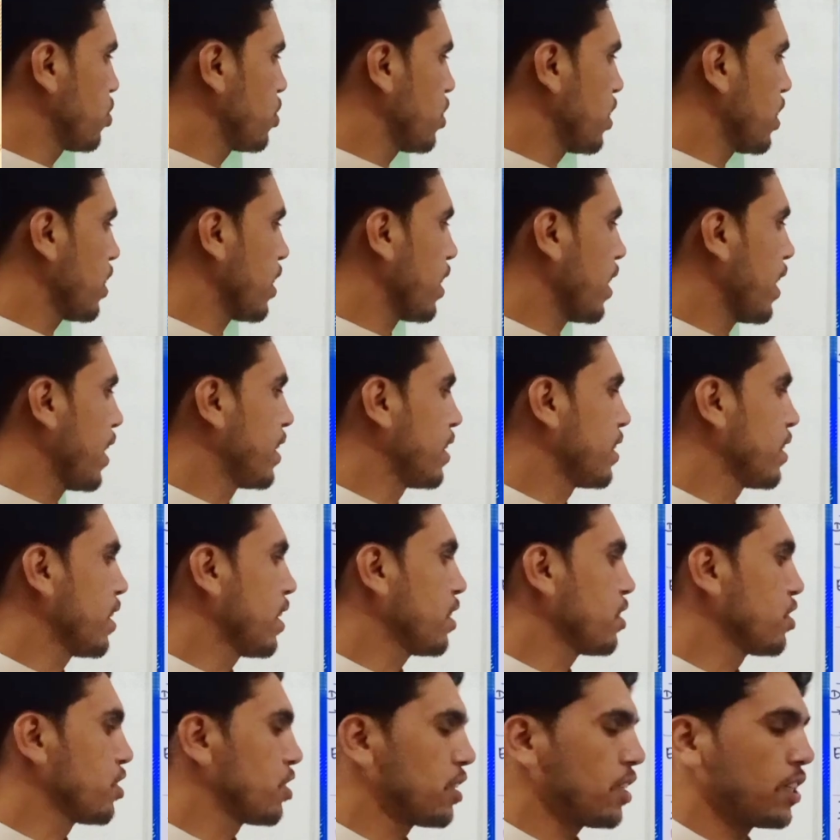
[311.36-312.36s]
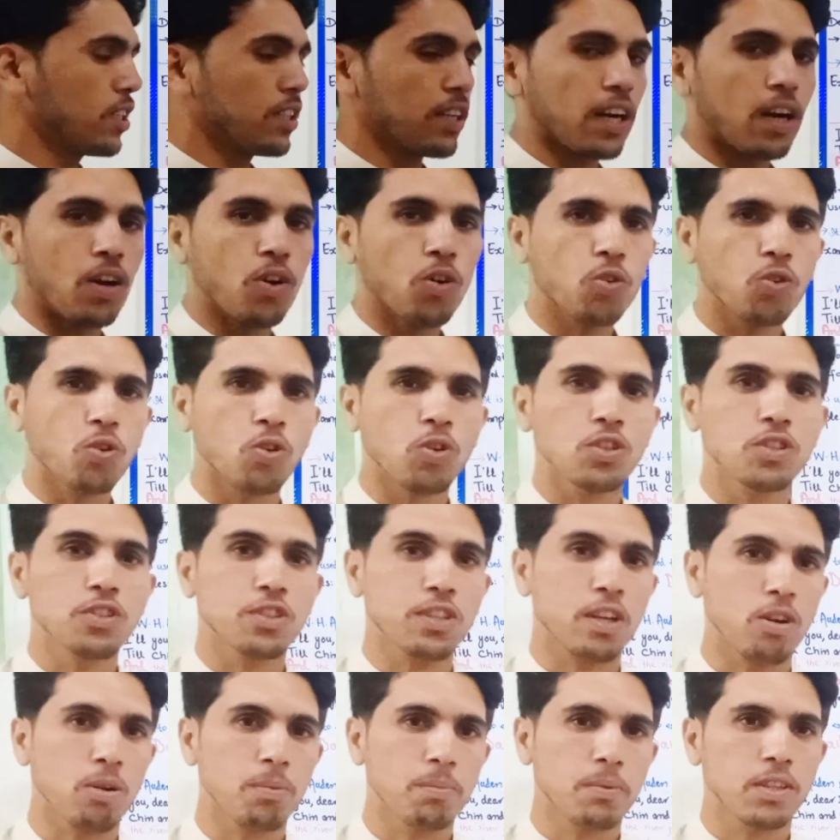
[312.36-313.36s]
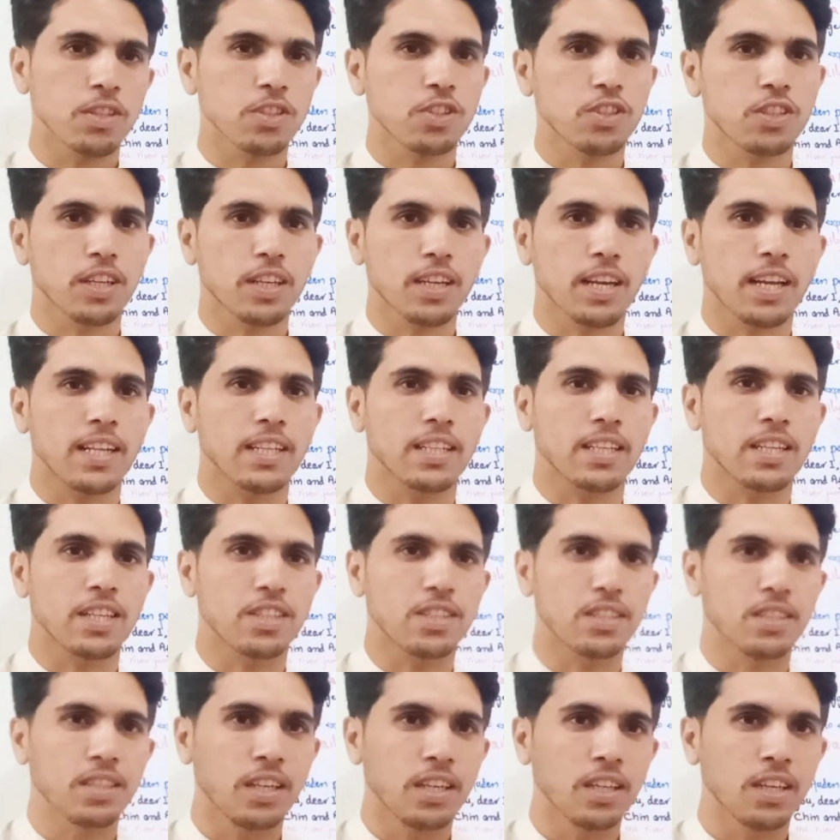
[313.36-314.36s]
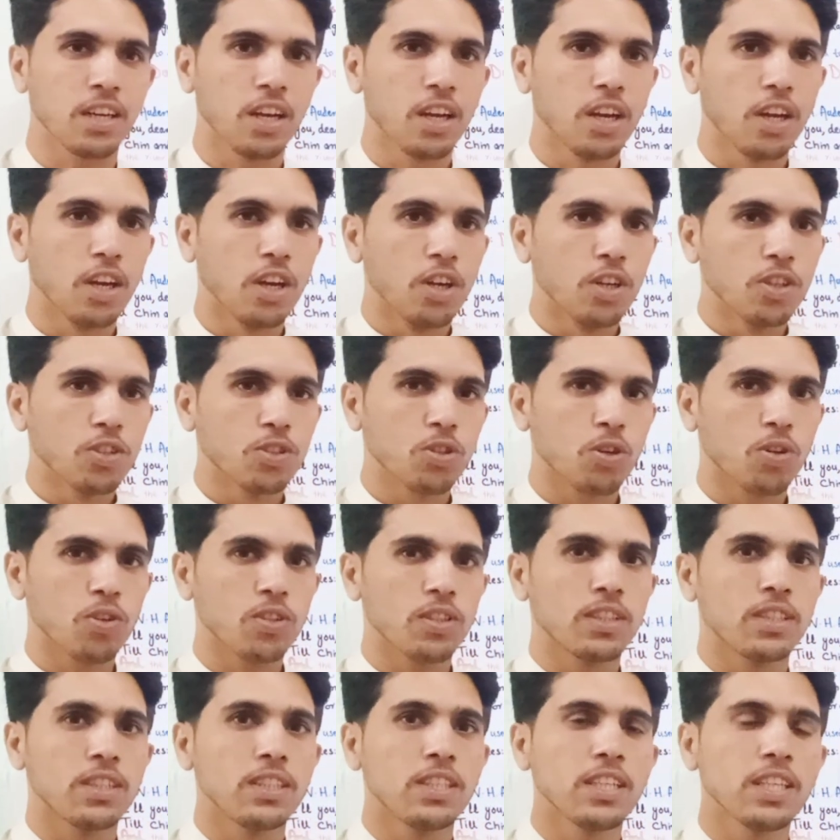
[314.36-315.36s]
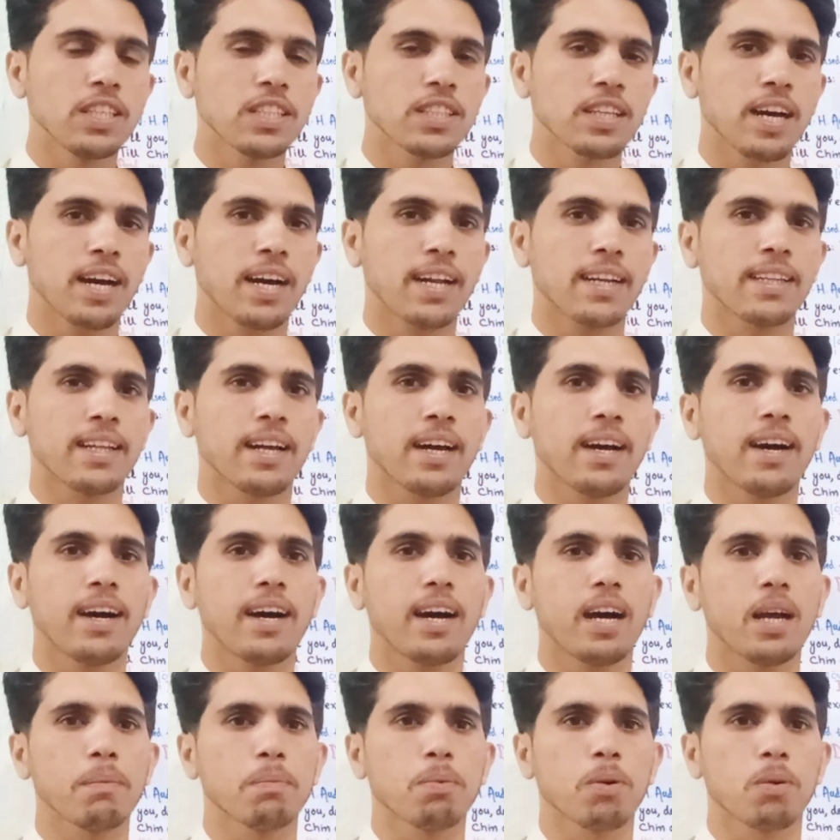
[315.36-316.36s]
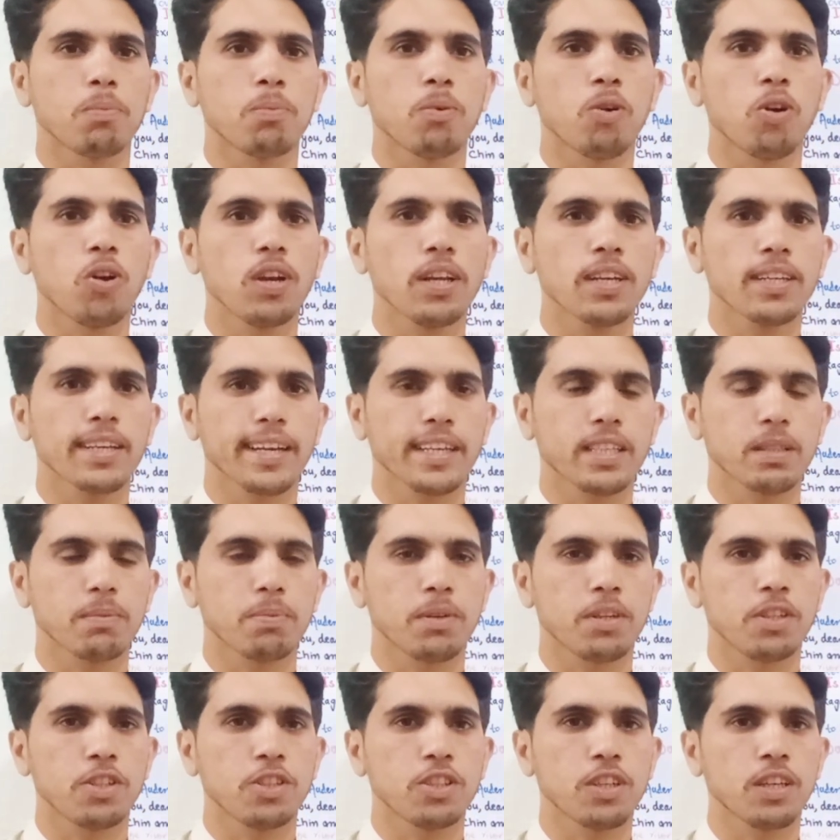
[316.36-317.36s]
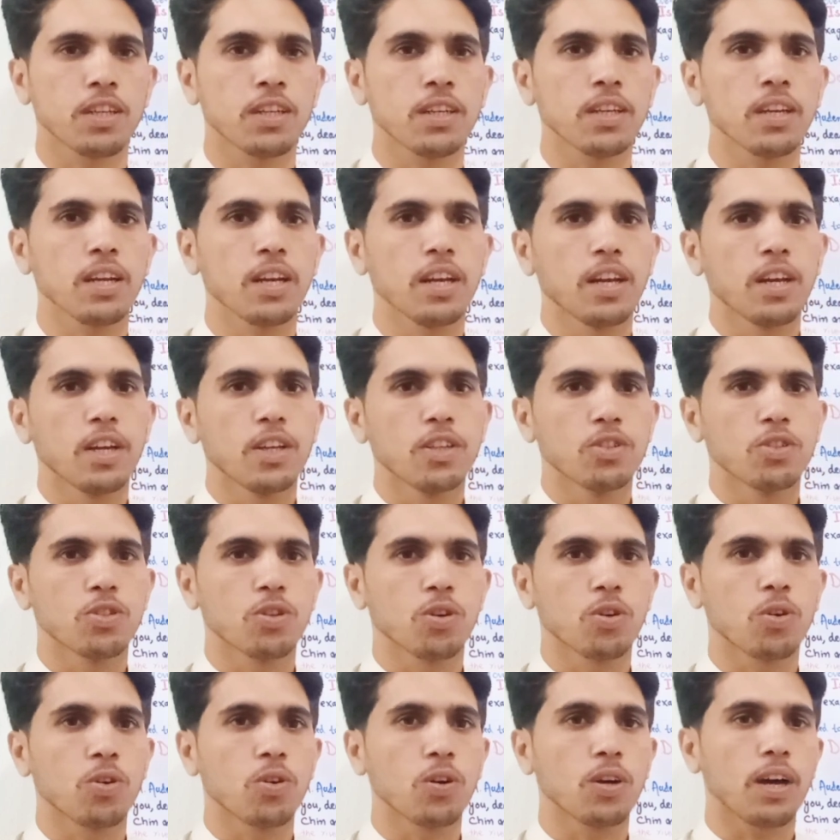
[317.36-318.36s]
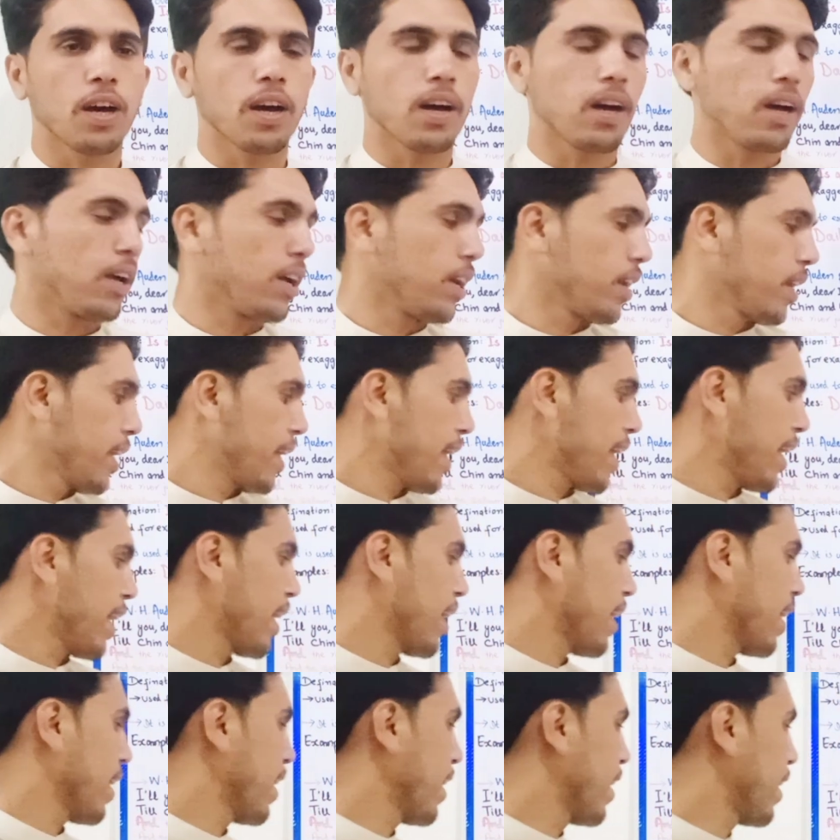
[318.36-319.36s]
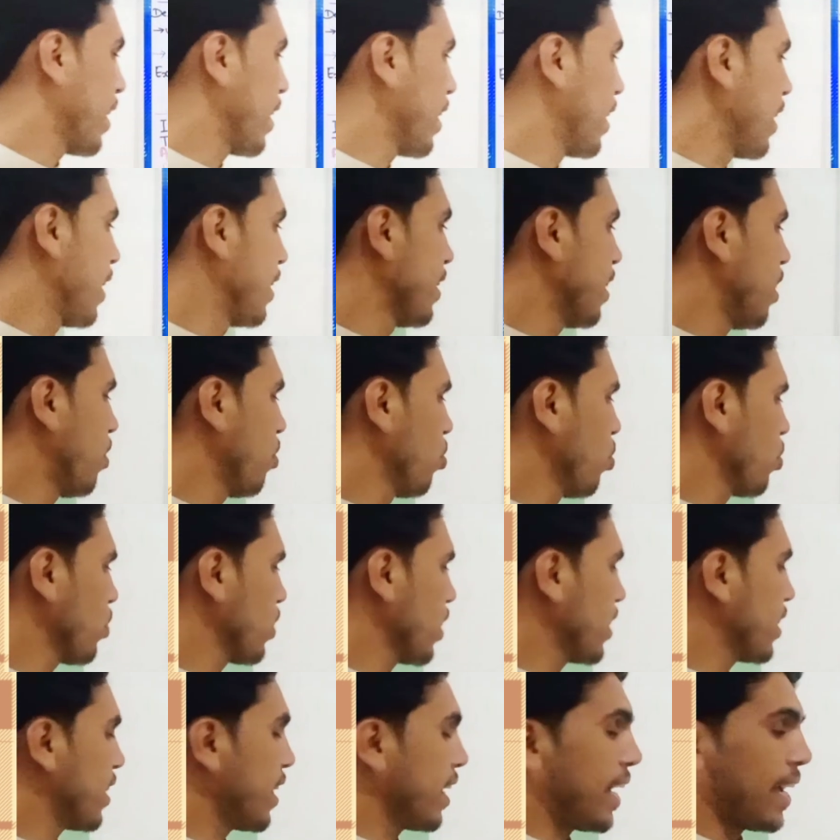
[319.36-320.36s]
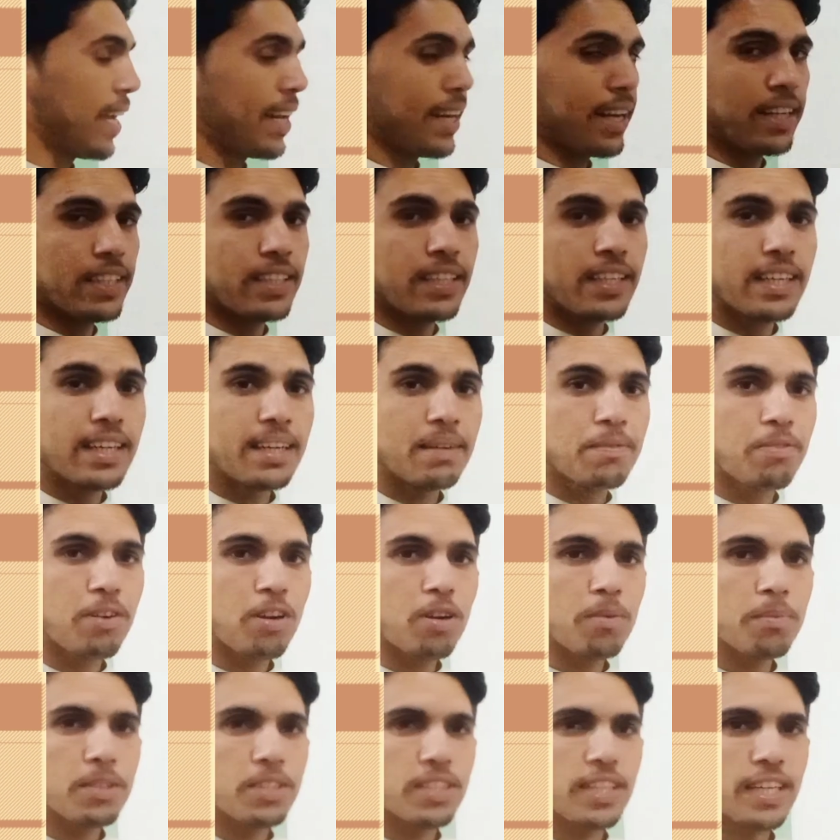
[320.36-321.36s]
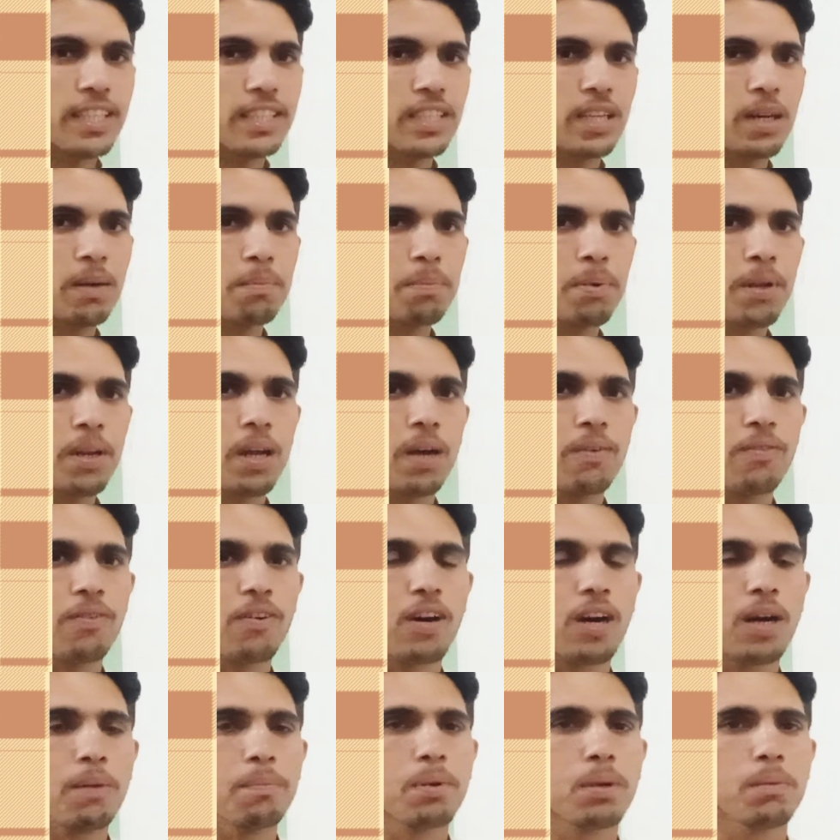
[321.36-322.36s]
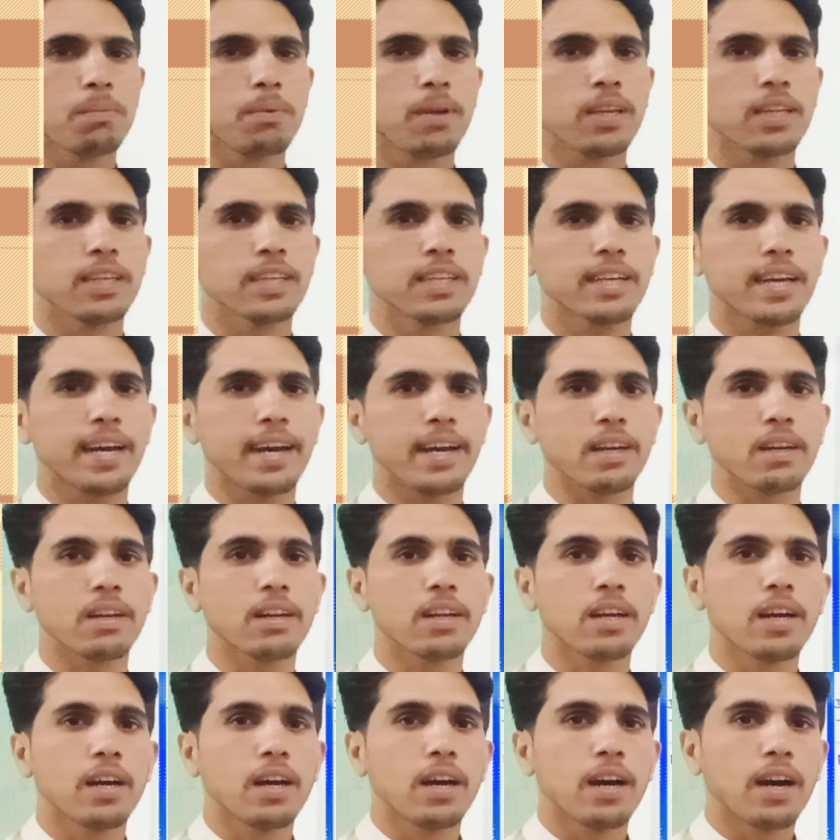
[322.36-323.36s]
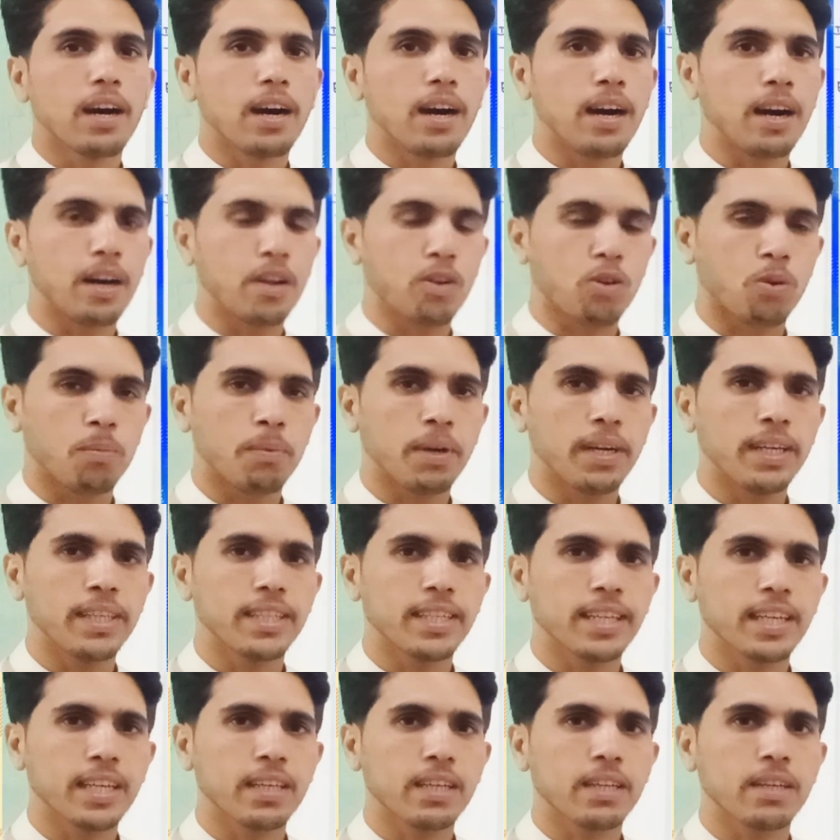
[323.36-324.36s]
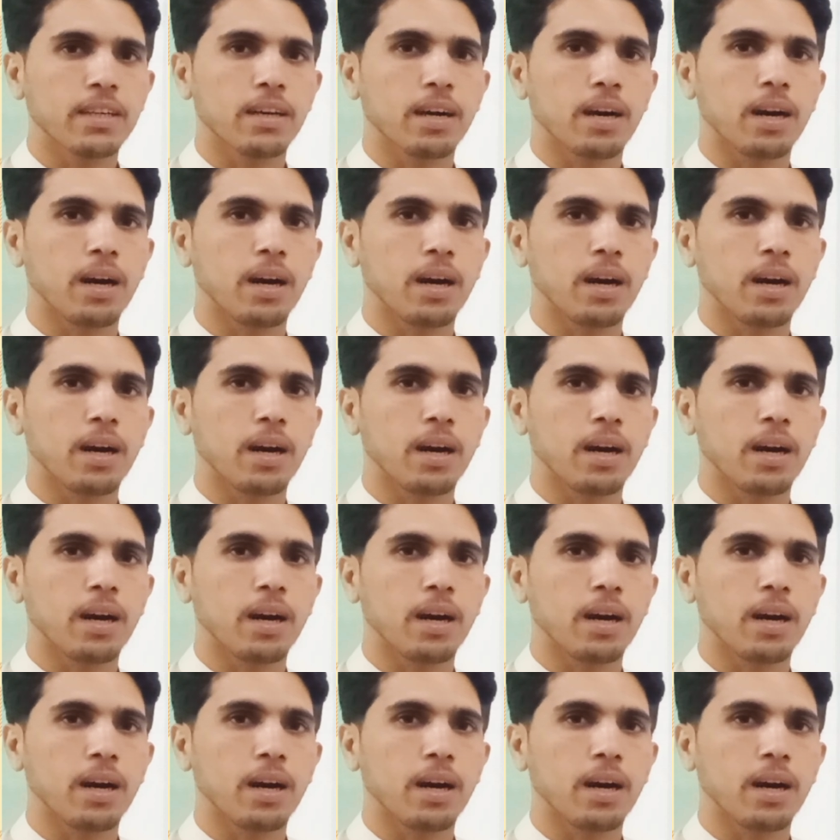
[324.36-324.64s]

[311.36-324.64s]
sing in the street. How could Solomon sing in the street? So these are the hyperbolic expression. So now look at another famous example of hyperbole and romantic